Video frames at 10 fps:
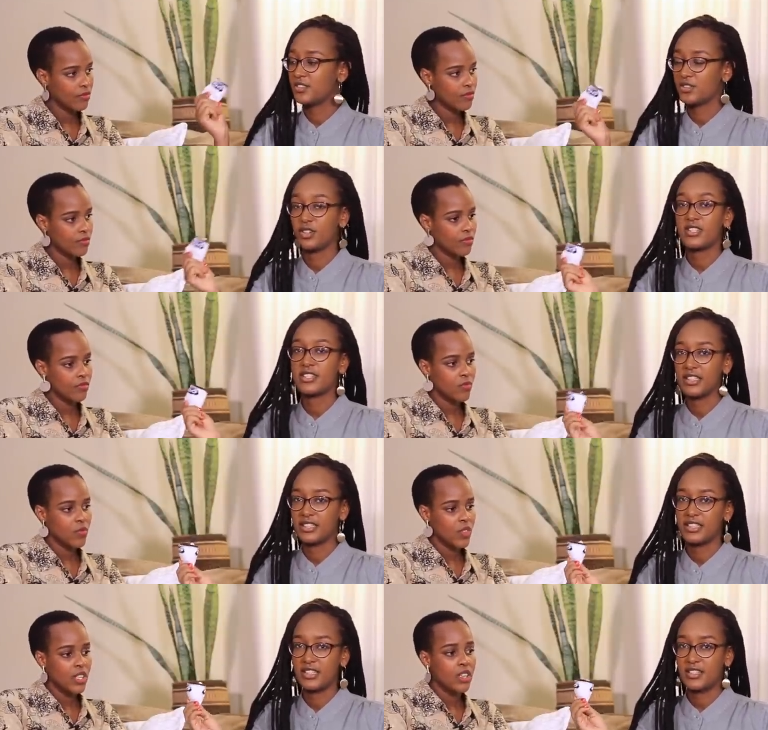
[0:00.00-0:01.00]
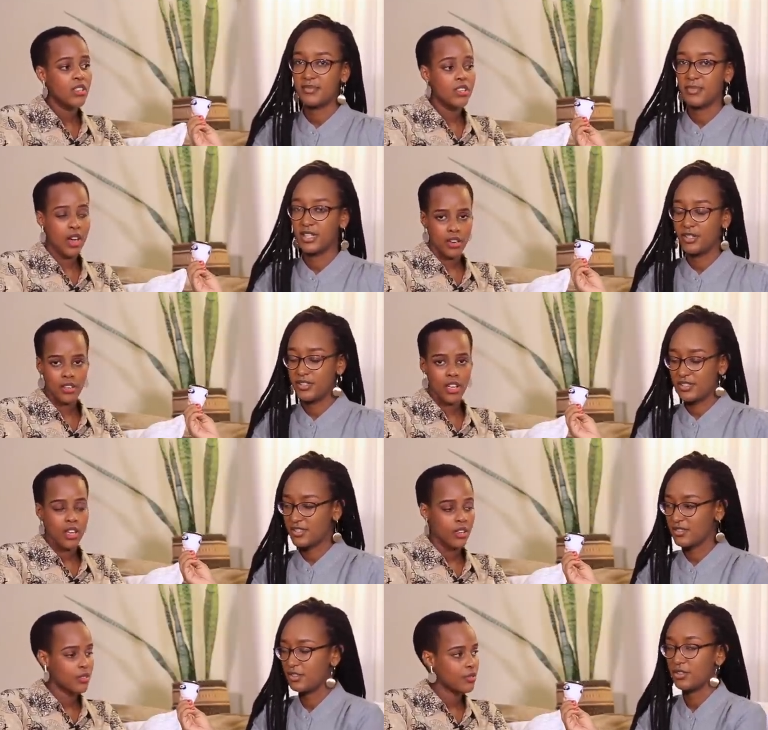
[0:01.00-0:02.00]
Speaker 1: socks in that case
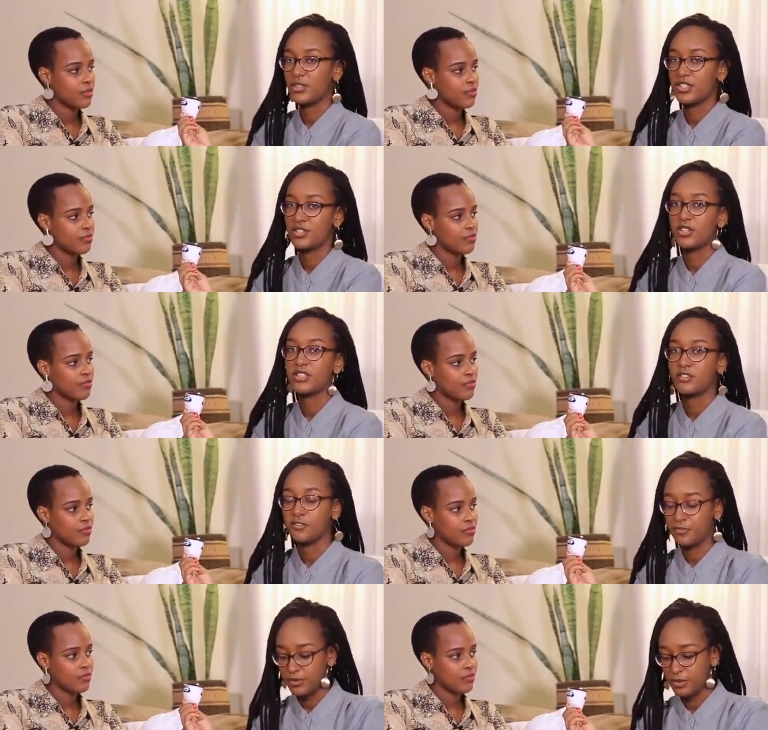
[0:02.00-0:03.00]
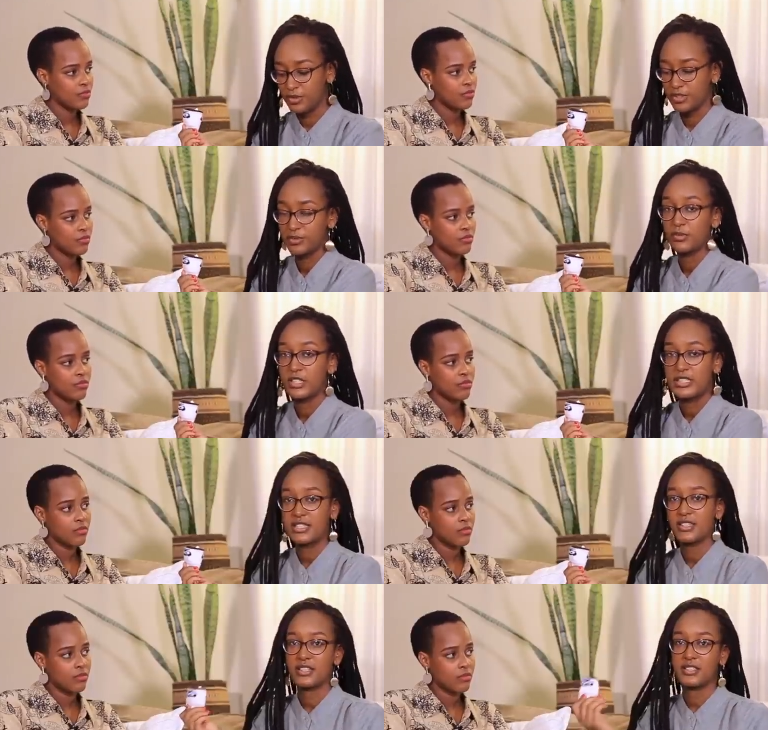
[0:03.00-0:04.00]
because you know it's not a full
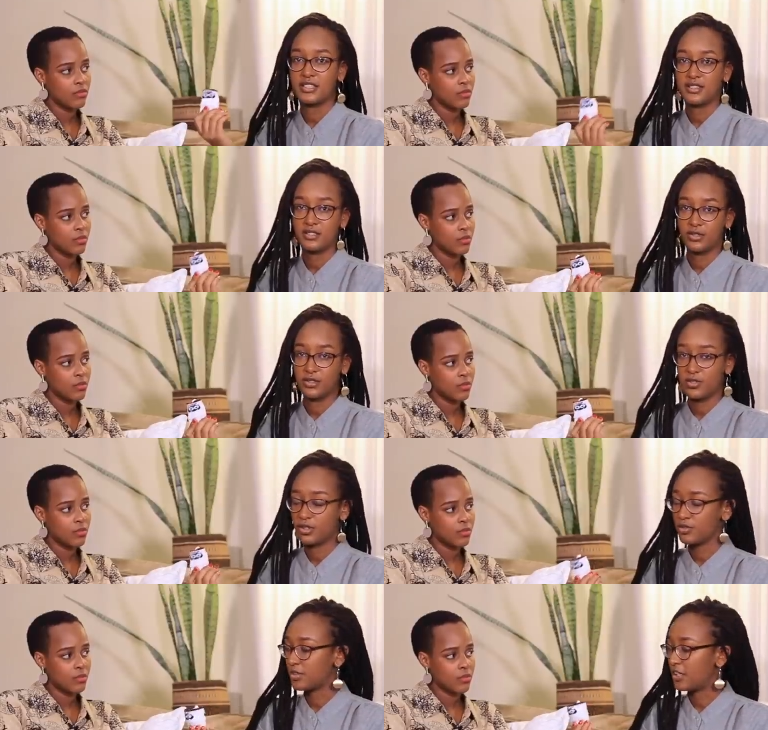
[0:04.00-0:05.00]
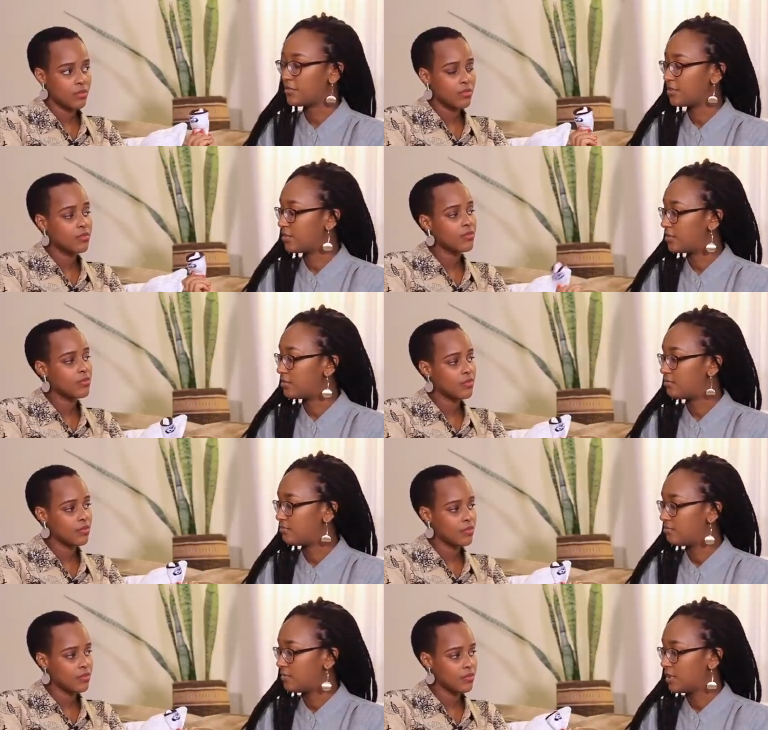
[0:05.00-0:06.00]
onesie that you know is going to cover the
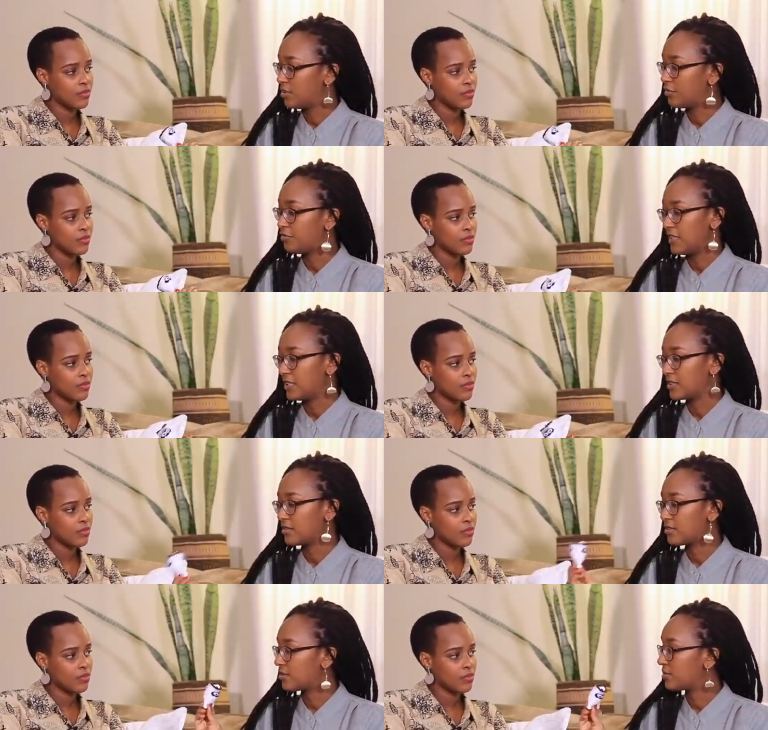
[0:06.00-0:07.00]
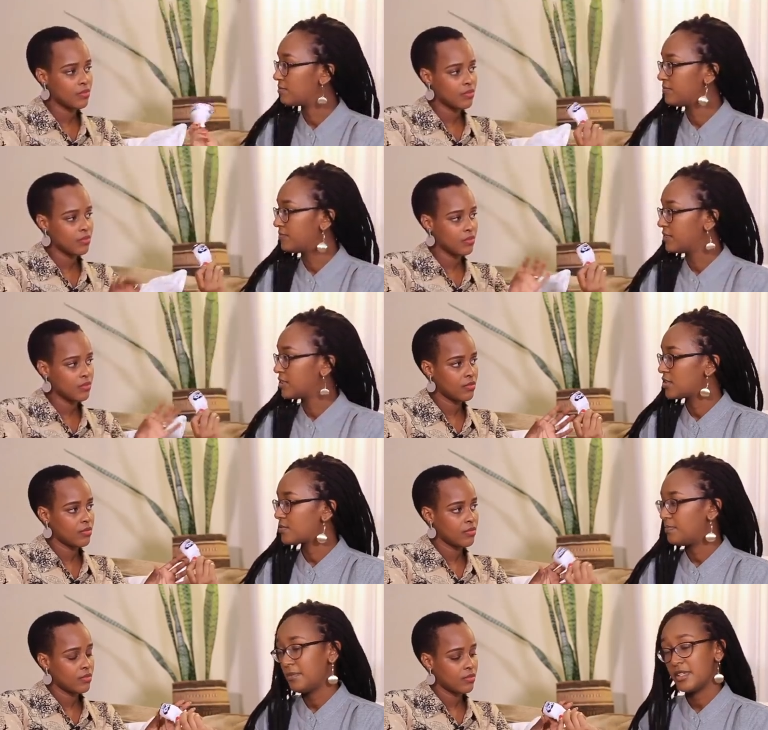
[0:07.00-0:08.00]
mm. the feet. So mm.
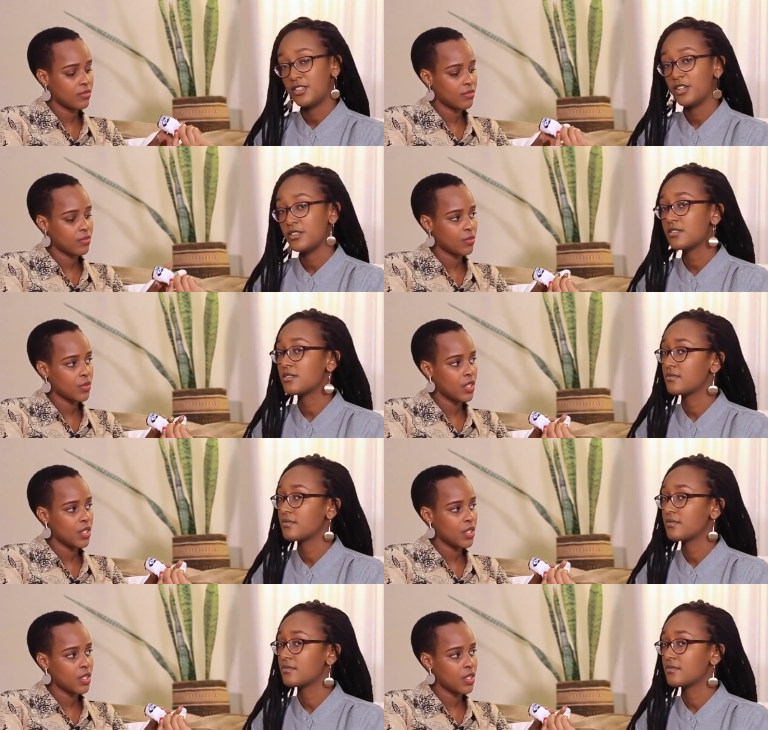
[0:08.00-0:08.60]
baby socks.